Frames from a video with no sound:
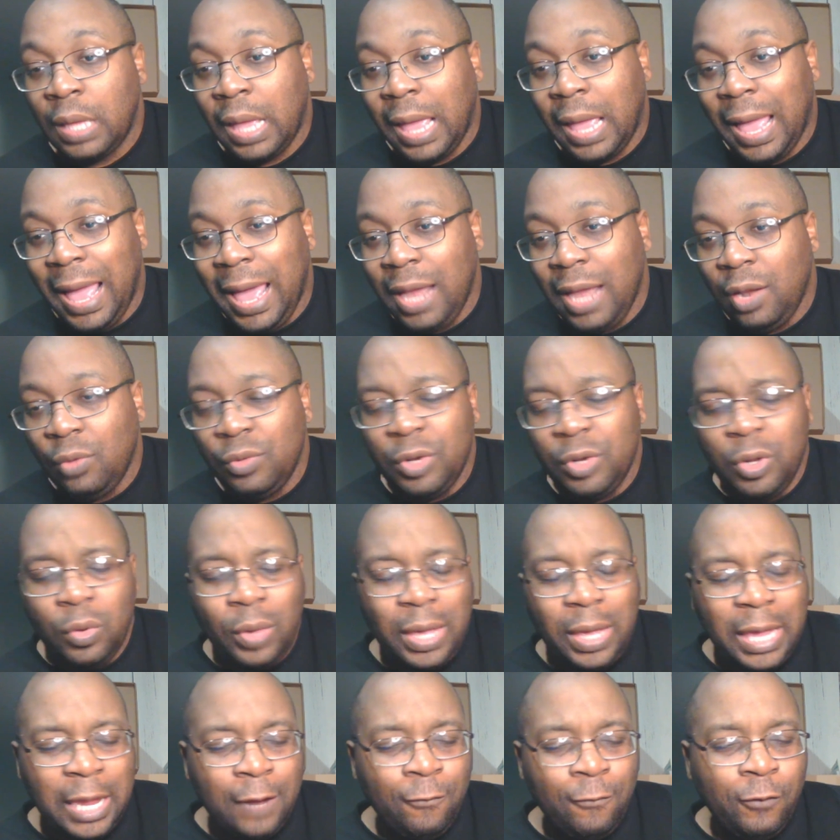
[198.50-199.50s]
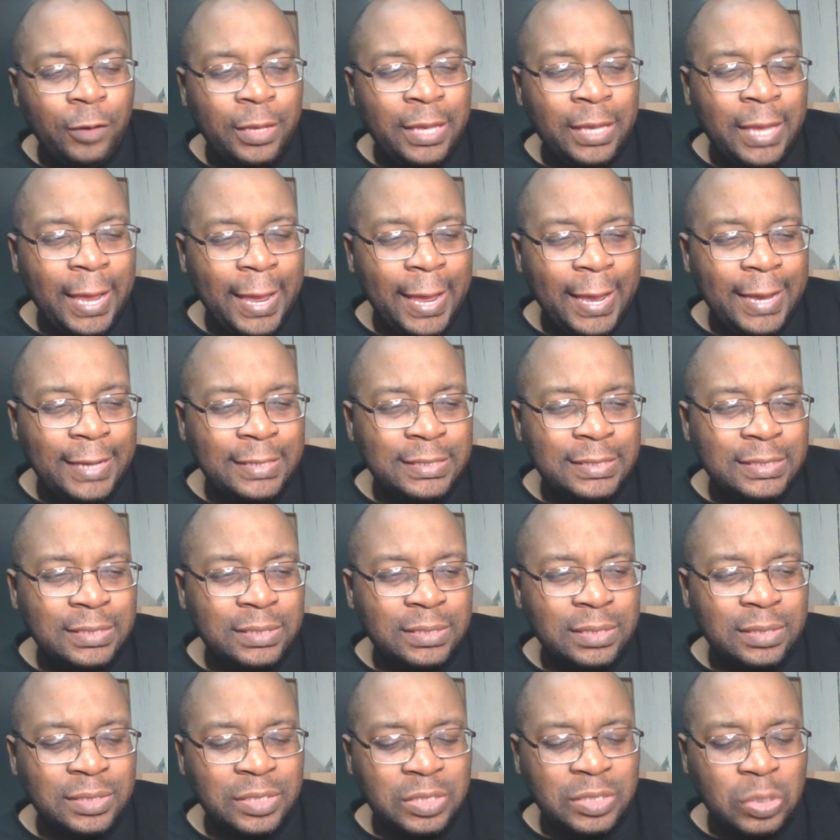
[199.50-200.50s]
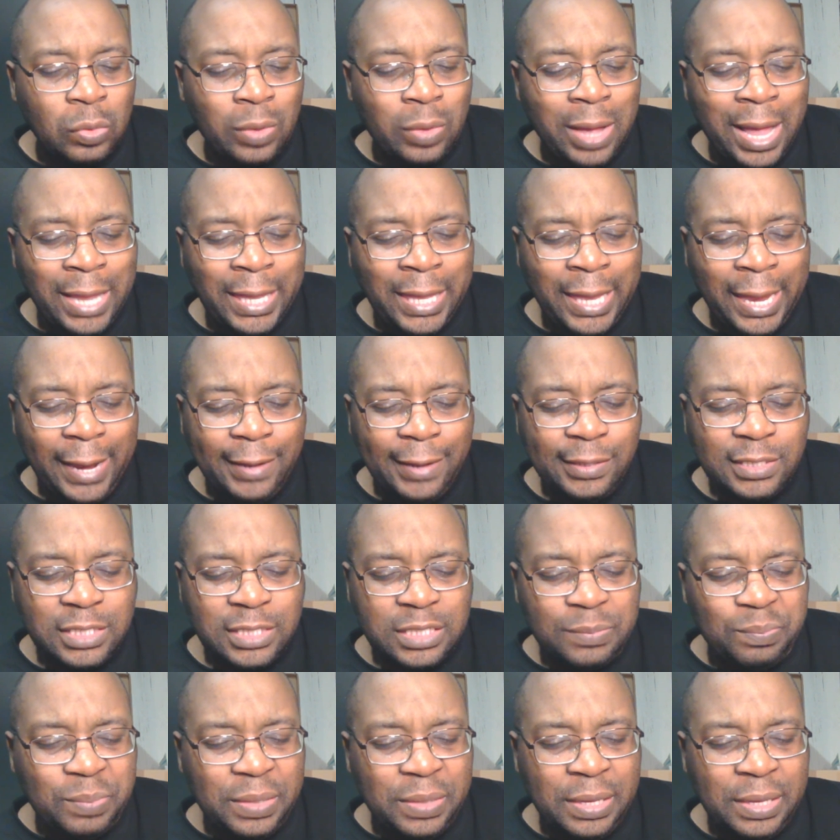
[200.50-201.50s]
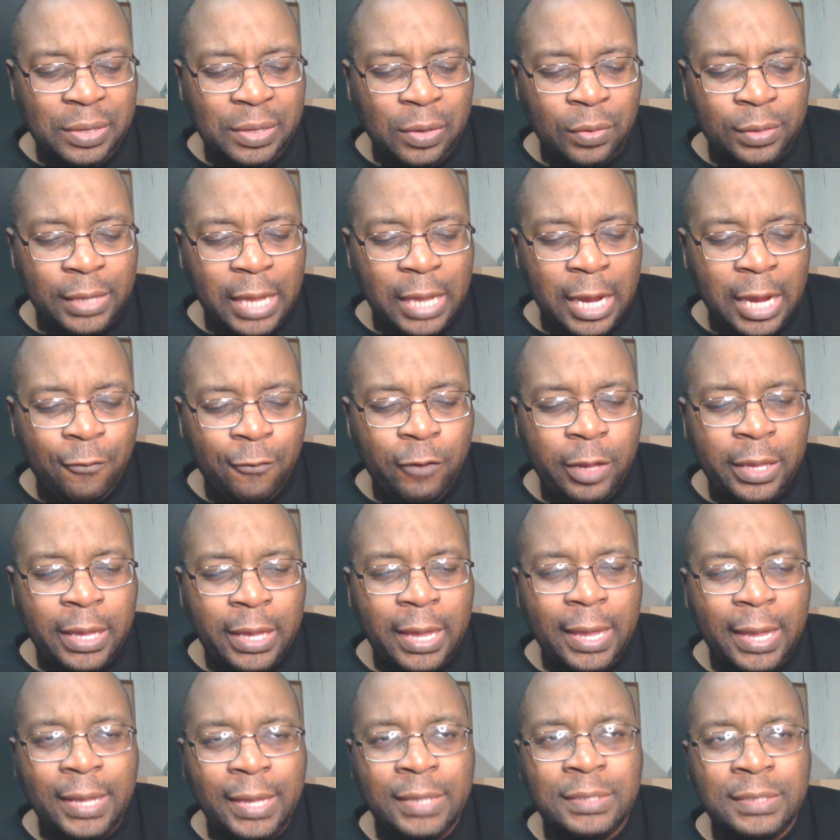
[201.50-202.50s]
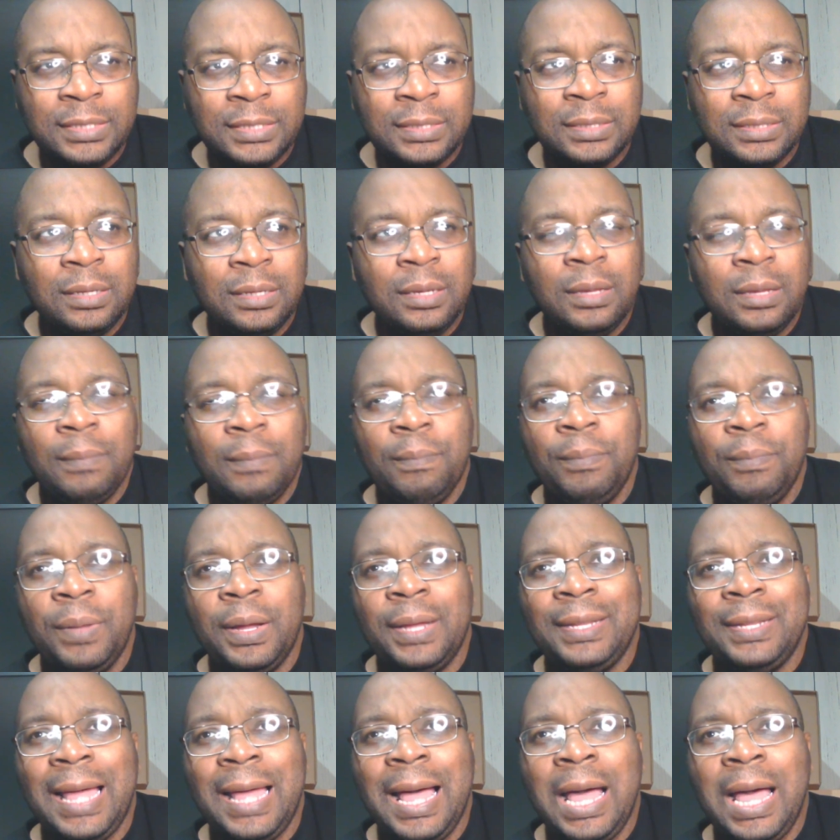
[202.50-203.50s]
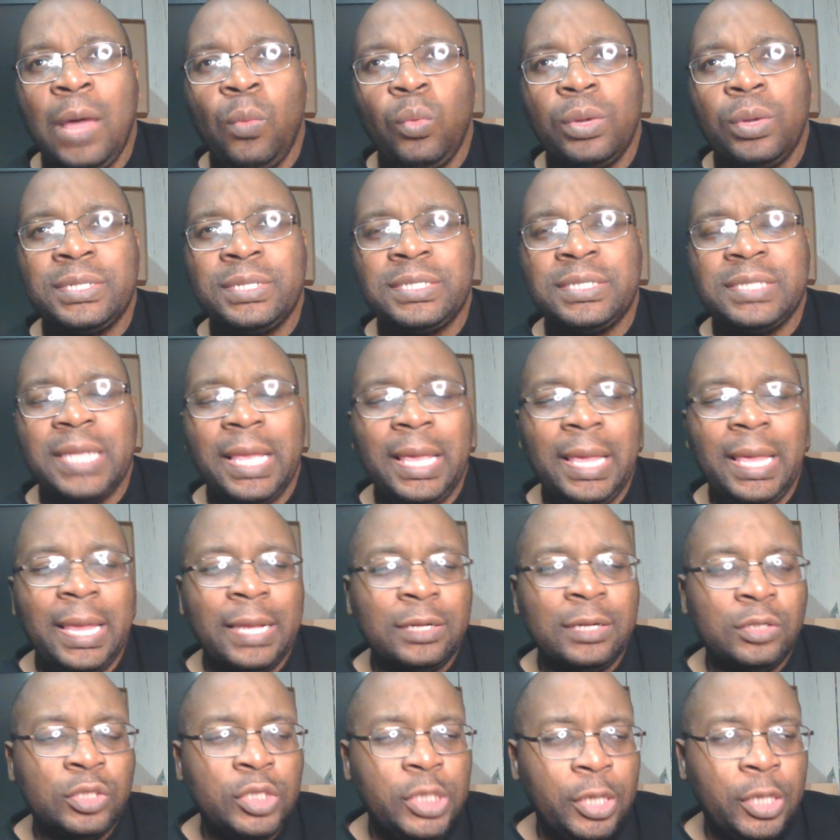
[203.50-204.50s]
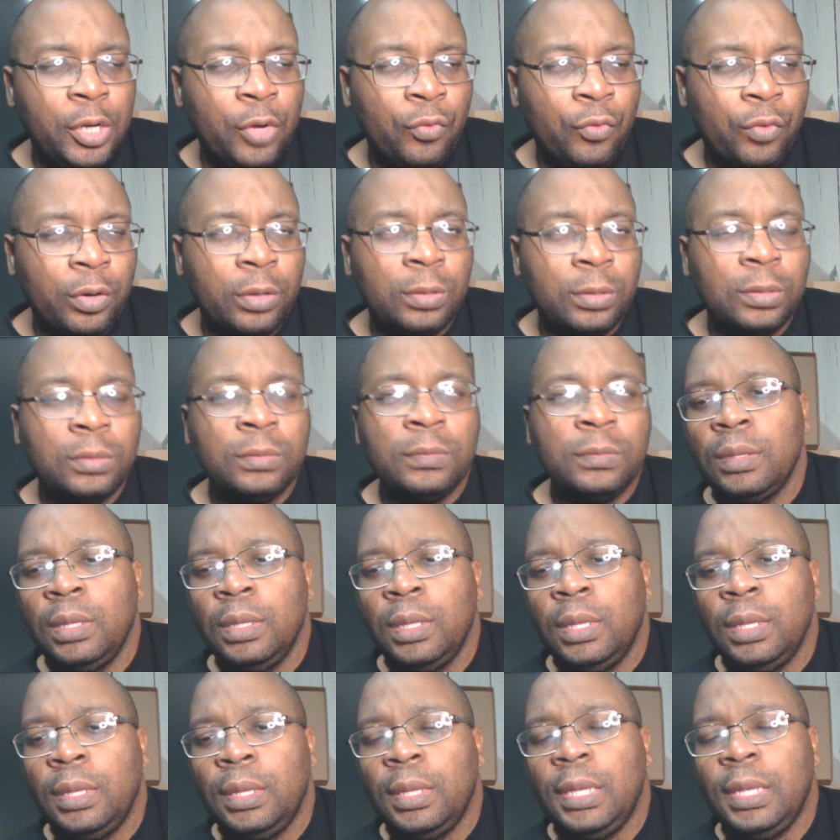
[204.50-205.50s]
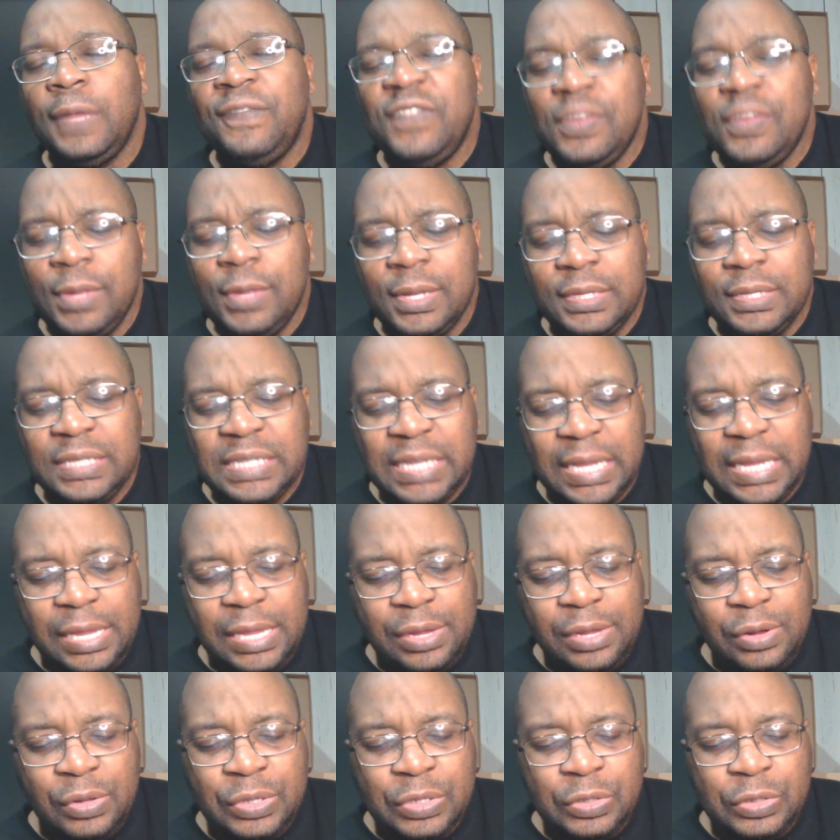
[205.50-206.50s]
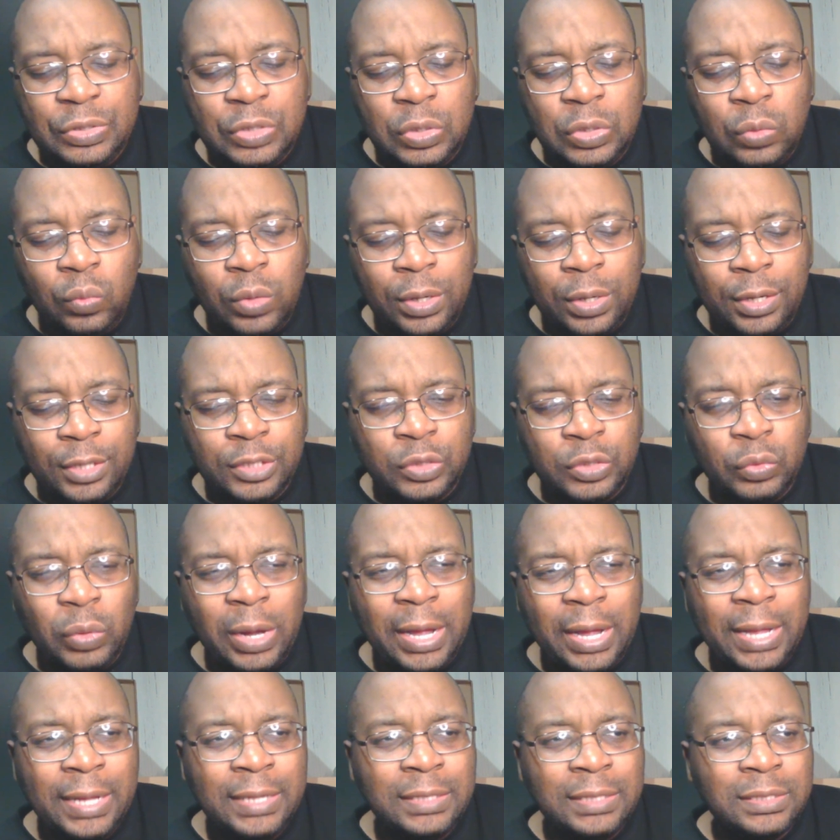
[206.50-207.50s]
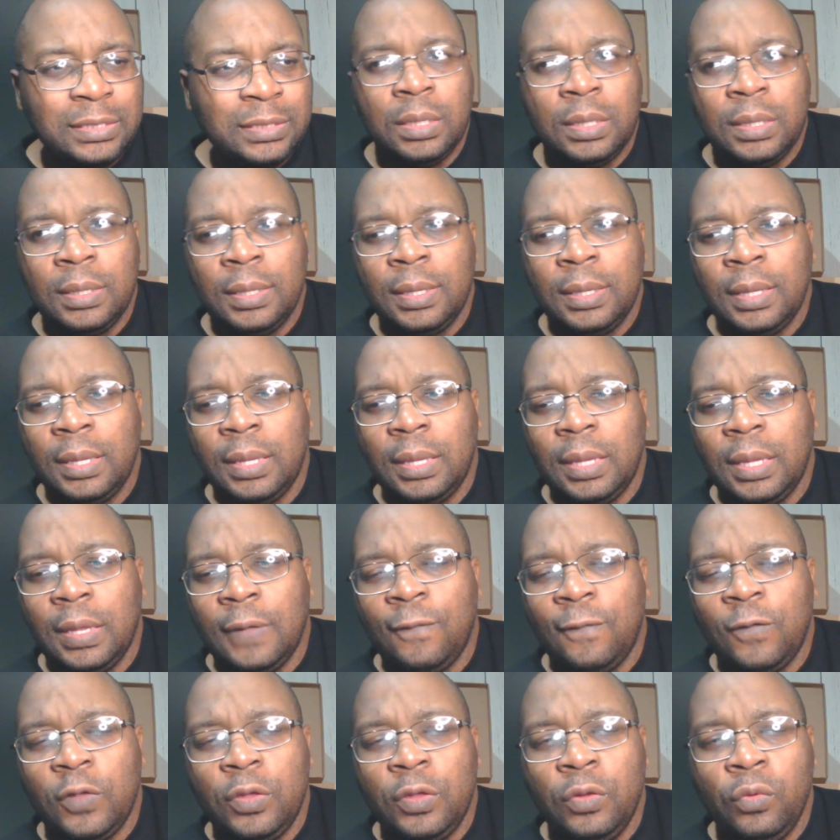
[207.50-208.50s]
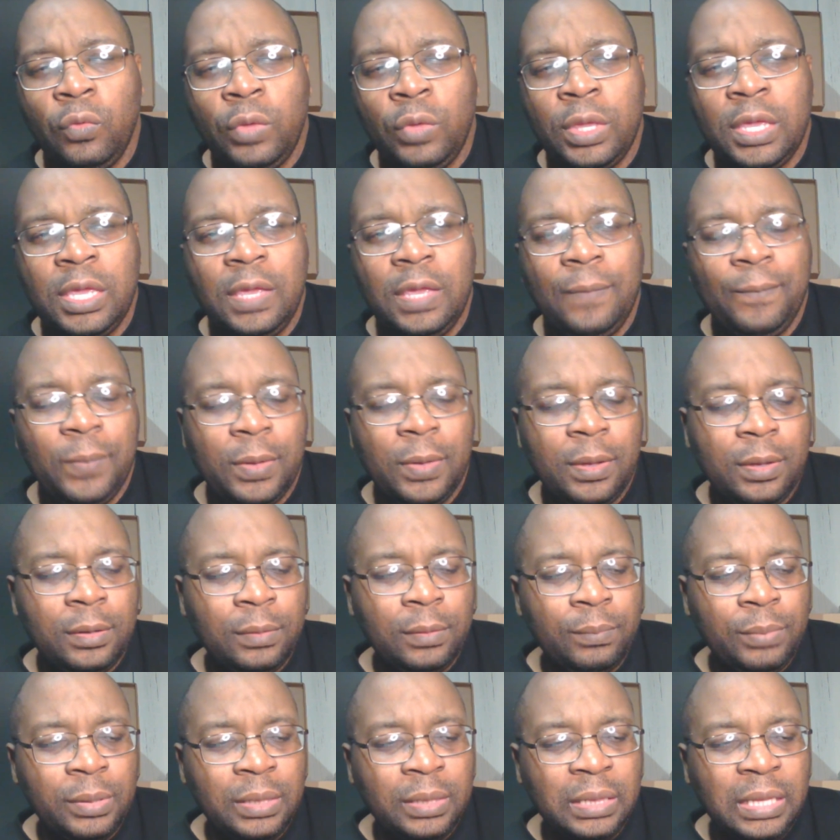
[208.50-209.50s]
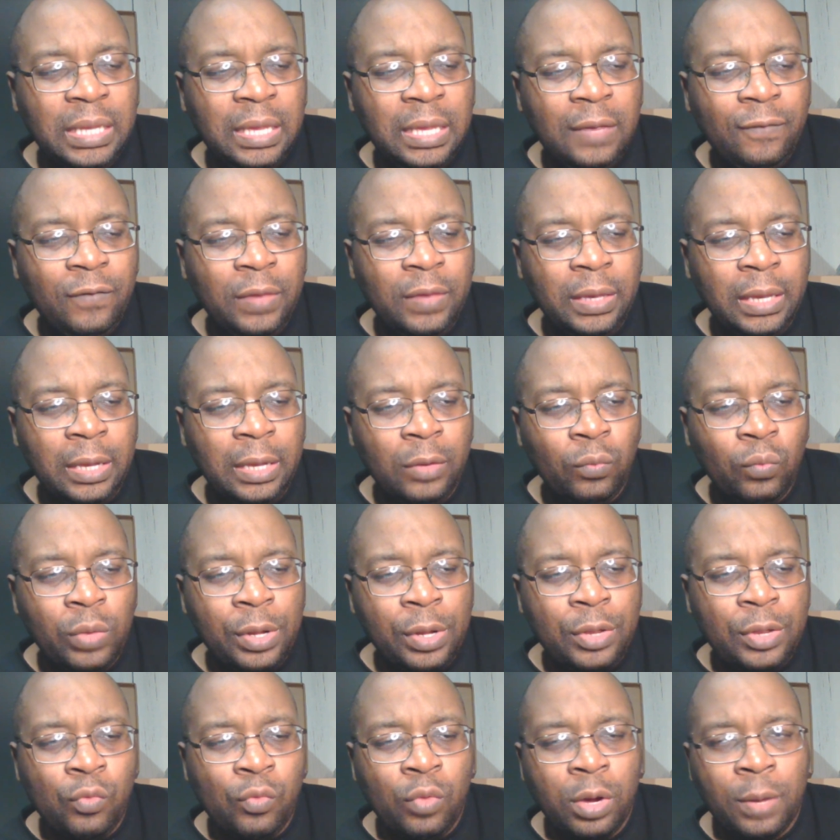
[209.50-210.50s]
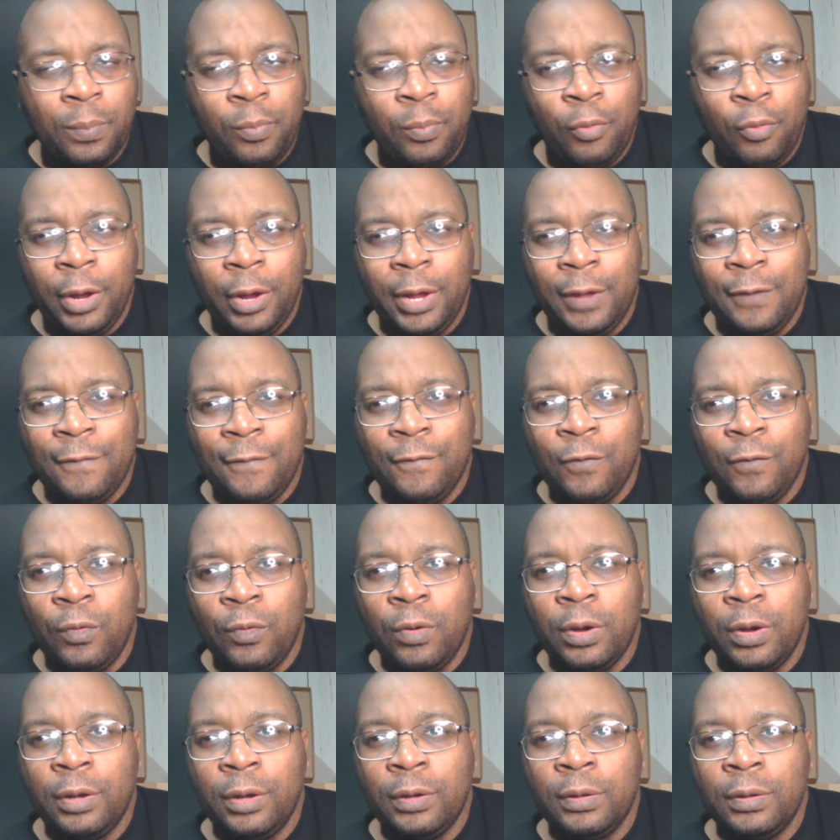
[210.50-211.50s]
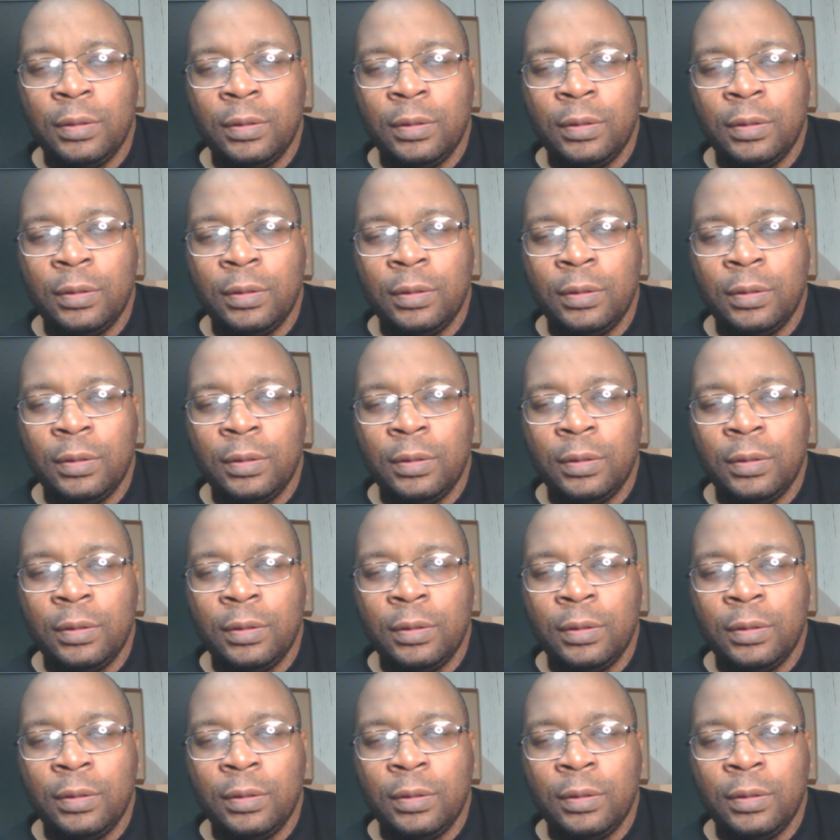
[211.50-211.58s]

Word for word: I don't know every case, so I can't speak on every case, but I would say in general, if you continue to do what is right, if you keep on believing in what you are praying for,